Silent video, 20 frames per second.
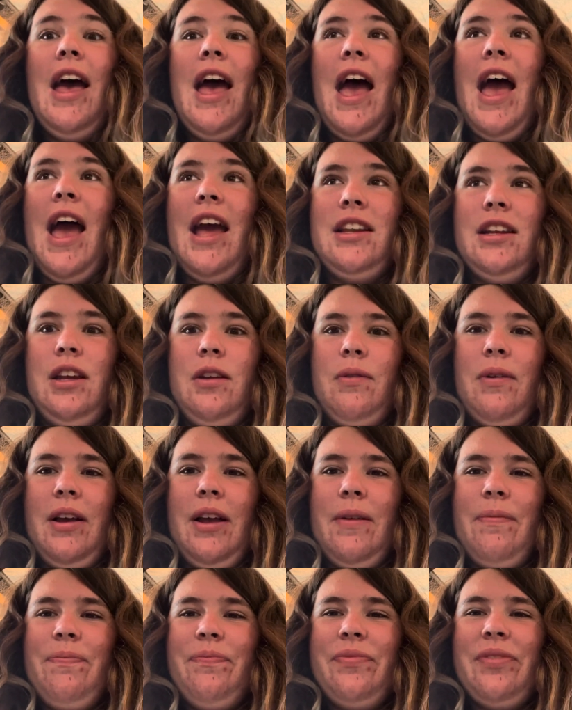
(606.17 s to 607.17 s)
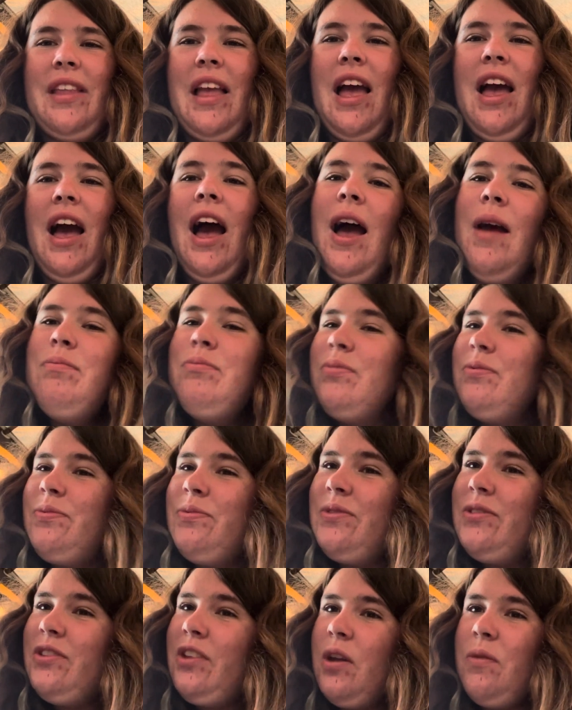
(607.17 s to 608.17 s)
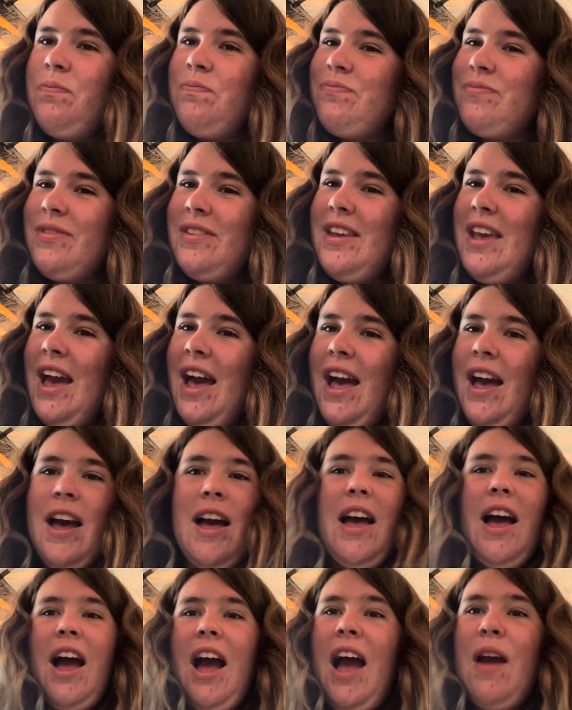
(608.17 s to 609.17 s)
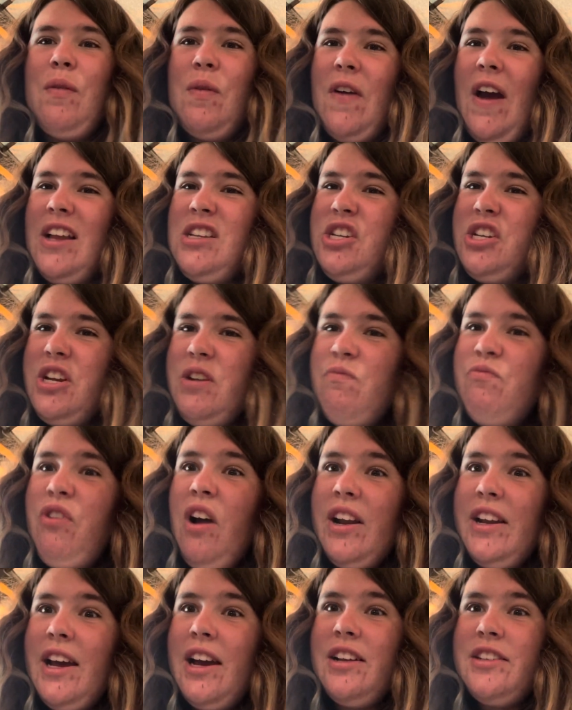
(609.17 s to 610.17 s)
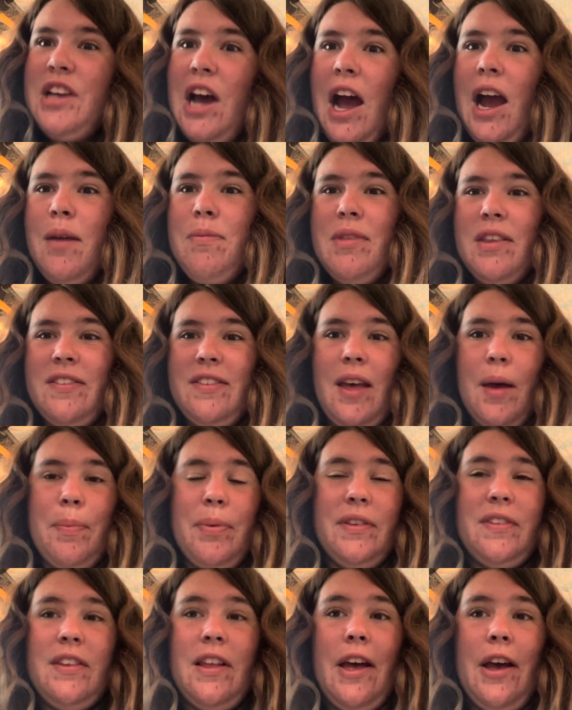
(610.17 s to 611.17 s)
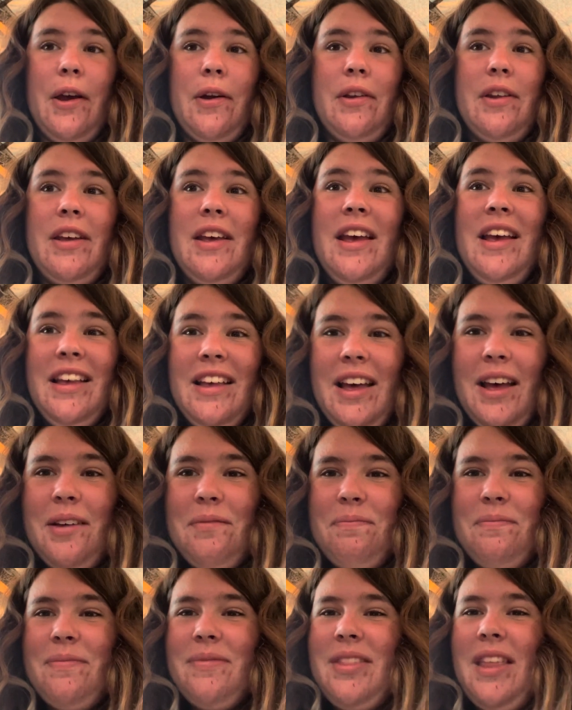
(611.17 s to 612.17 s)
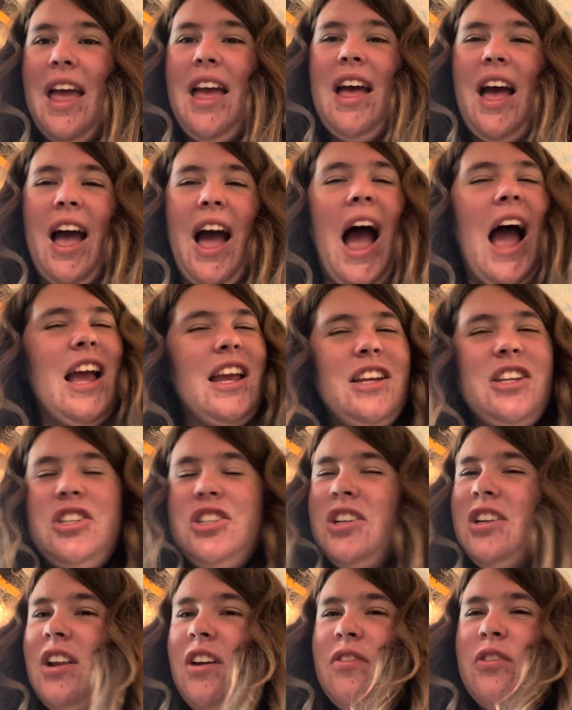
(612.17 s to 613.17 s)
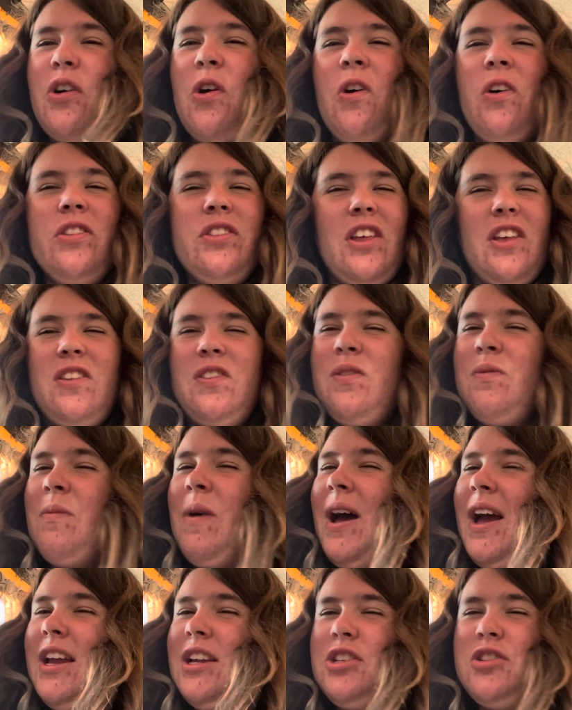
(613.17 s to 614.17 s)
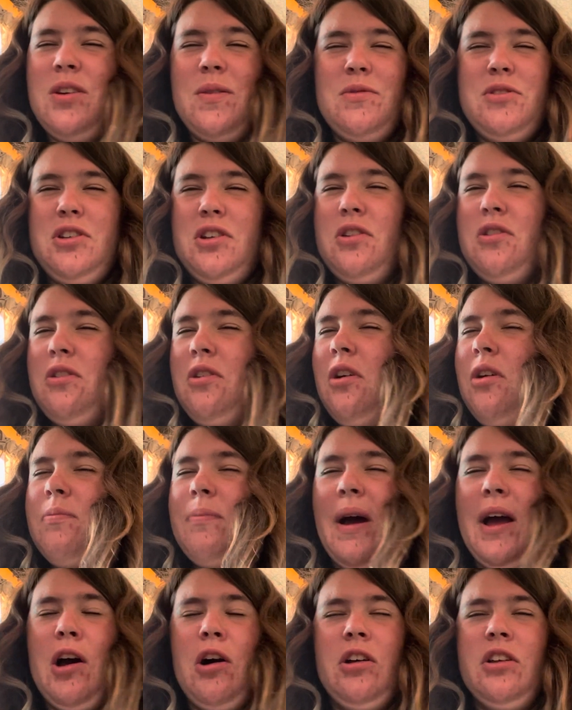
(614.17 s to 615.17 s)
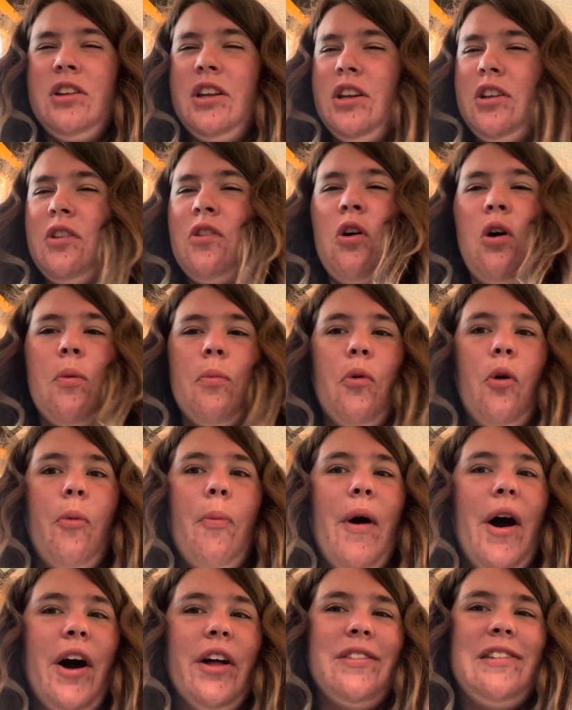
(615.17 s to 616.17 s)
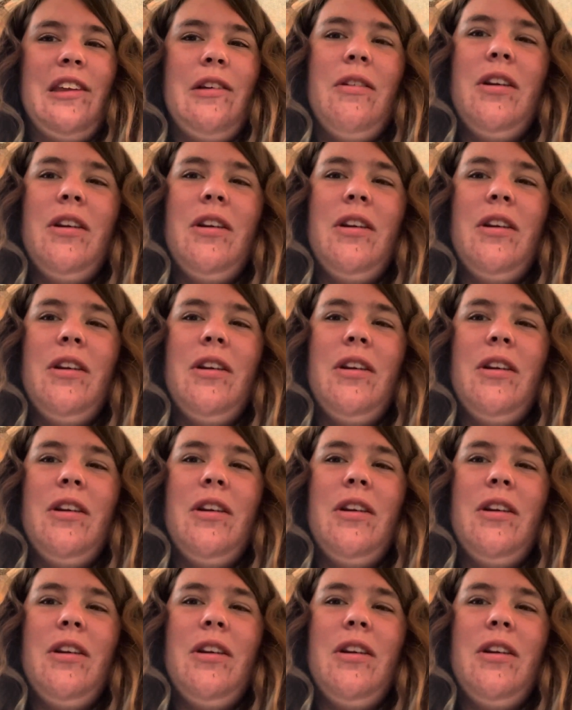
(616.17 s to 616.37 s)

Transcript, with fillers: Anyway, and um, so yeah, we've actually run out of time this episode. Um, I shouldn't have called this my trip to my holiday to Cornwall part two.